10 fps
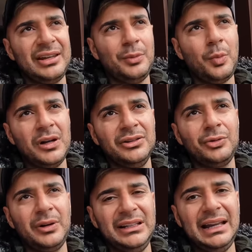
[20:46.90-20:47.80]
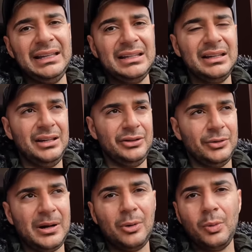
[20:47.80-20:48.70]
say, 128
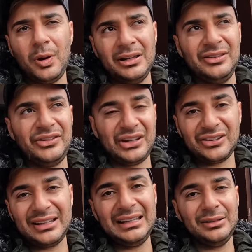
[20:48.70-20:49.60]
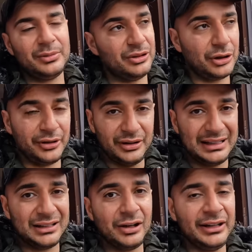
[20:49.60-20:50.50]
to about 160, one going
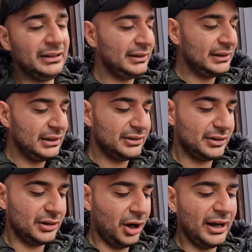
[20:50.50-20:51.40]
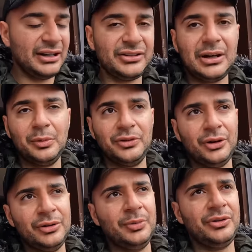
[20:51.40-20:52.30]
incline. The highest I was
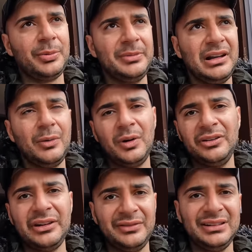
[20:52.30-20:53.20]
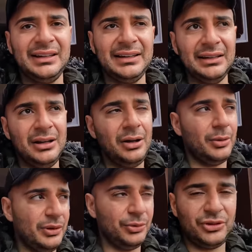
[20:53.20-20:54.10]
on was probably like 178,
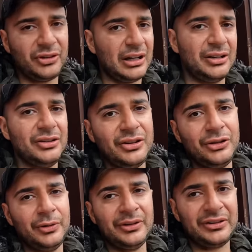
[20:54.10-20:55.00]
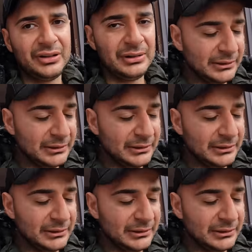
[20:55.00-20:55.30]
when it was just like continuous.